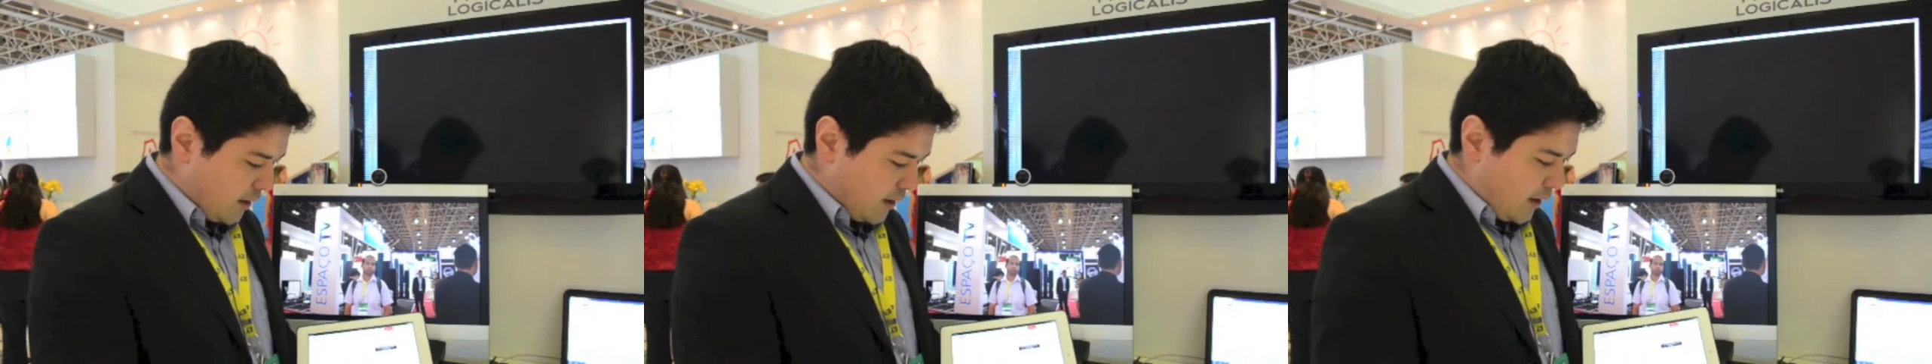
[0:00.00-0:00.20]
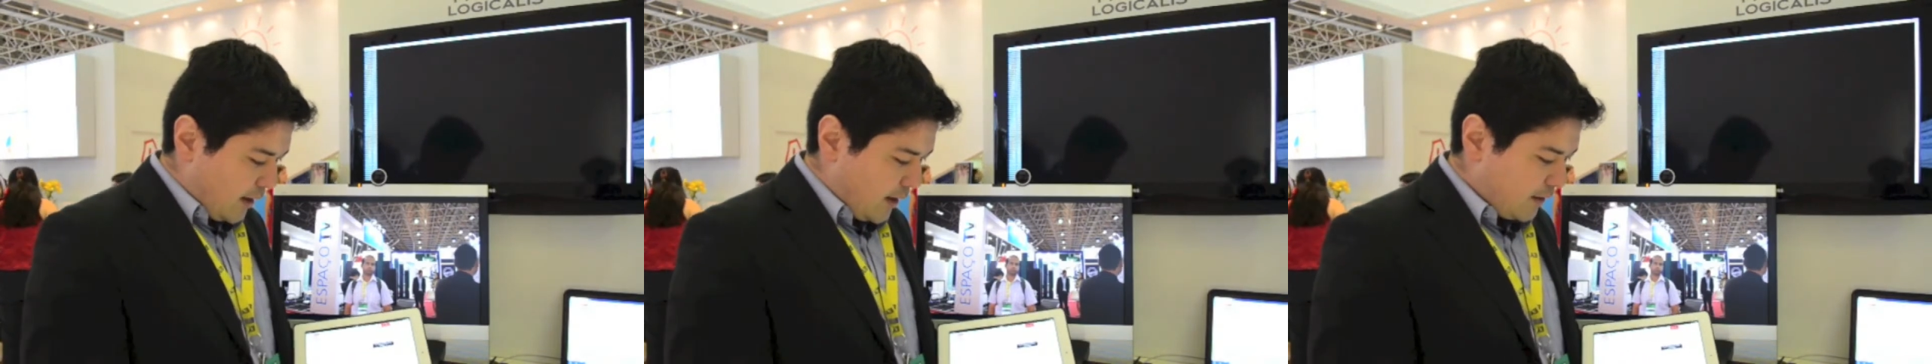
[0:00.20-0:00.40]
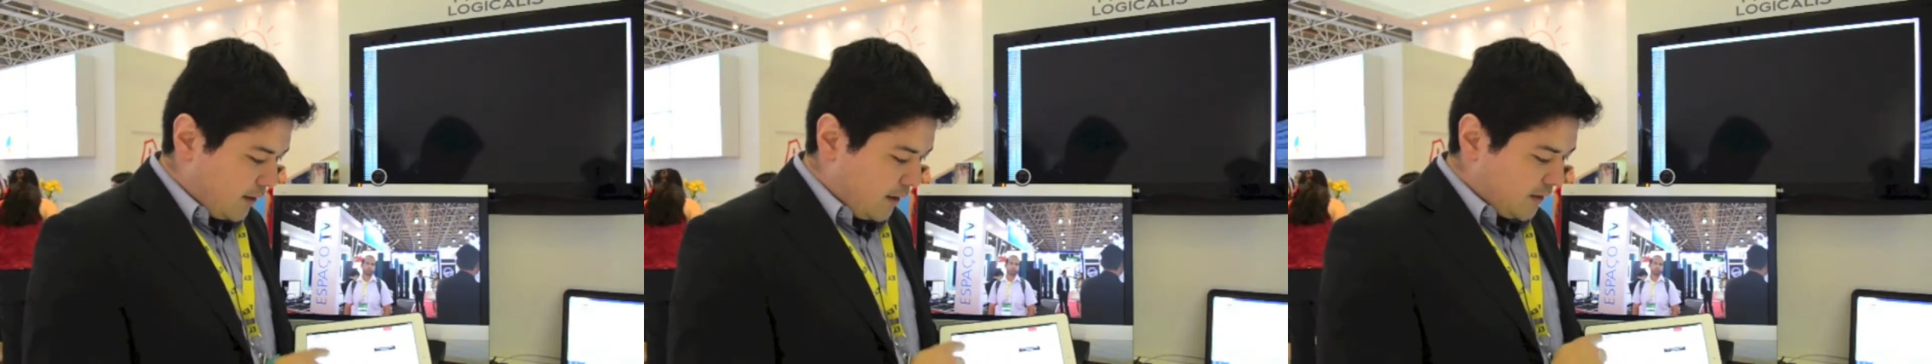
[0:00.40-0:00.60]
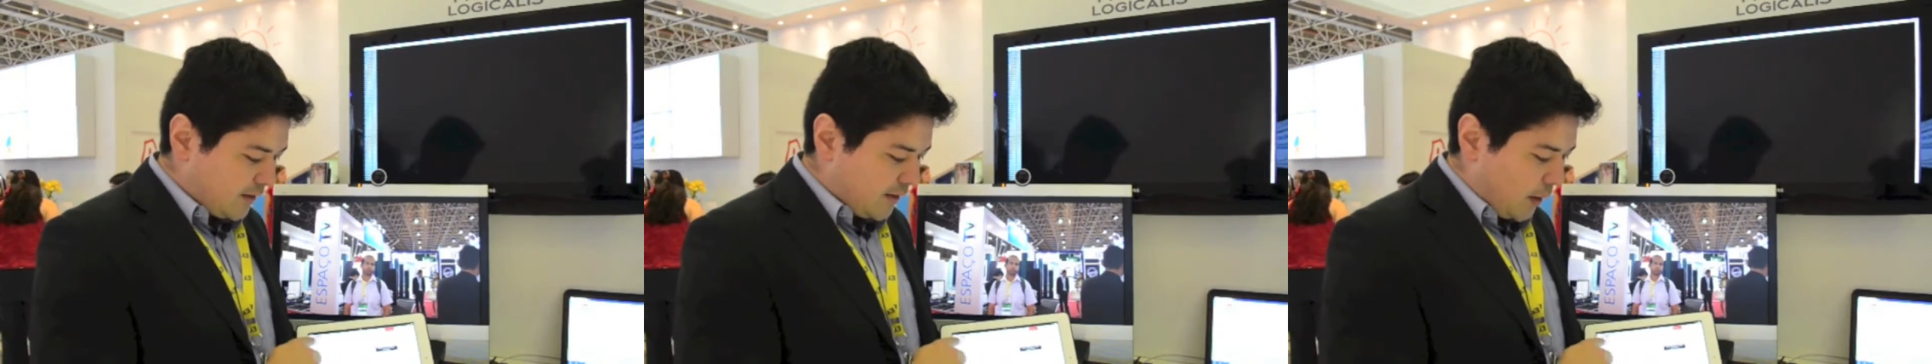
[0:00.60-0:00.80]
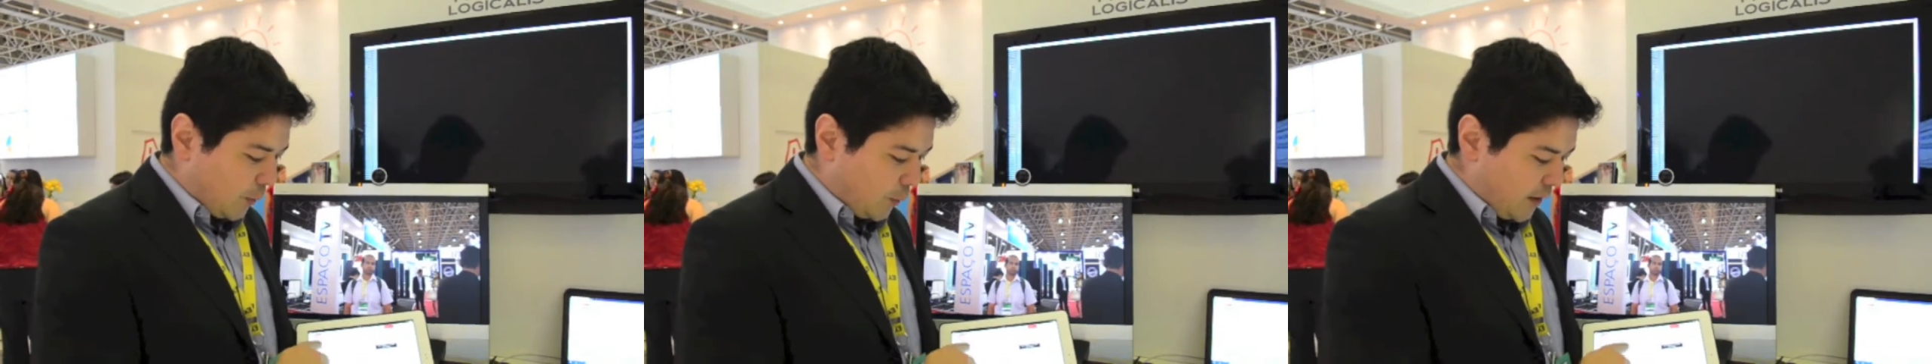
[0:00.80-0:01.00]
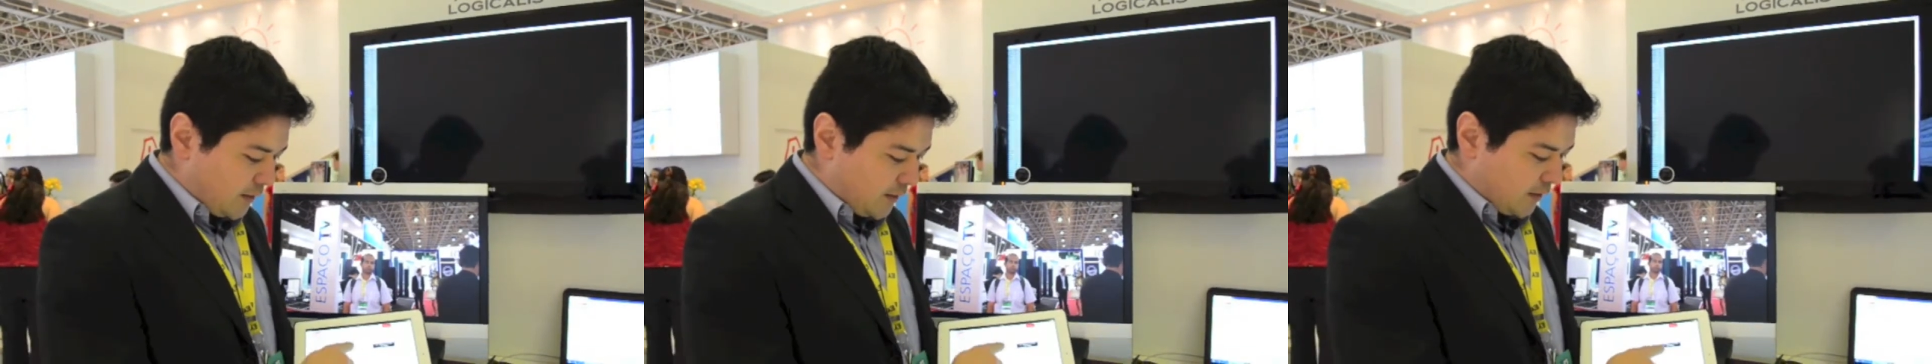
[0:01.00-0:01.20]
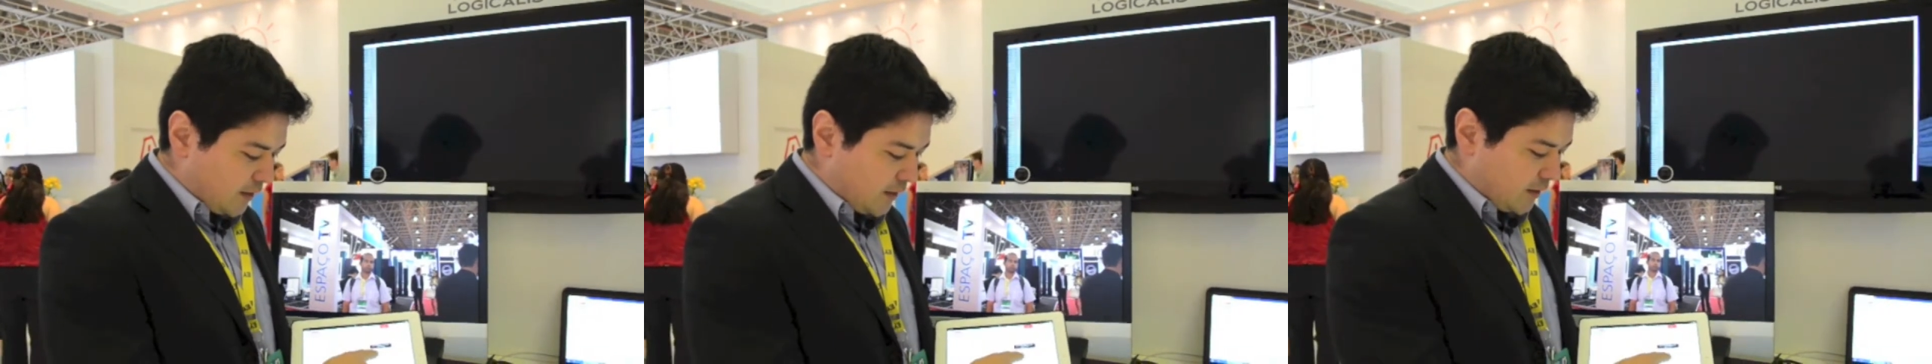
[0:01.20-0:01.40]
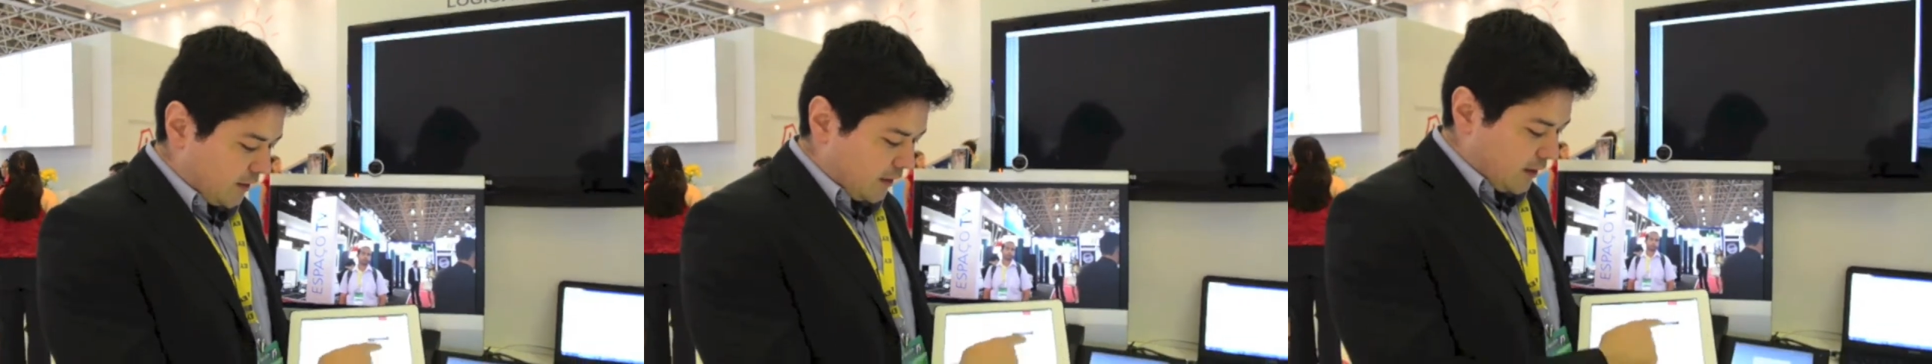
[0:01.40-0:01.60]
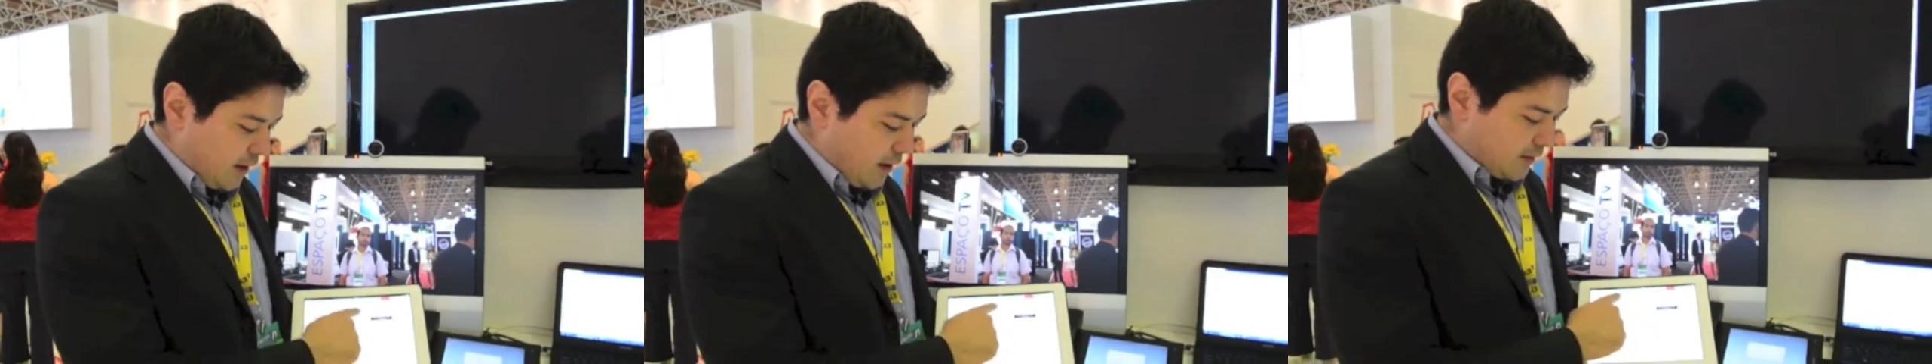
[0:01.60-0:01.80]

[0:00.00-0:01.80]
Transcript: and this telepresence is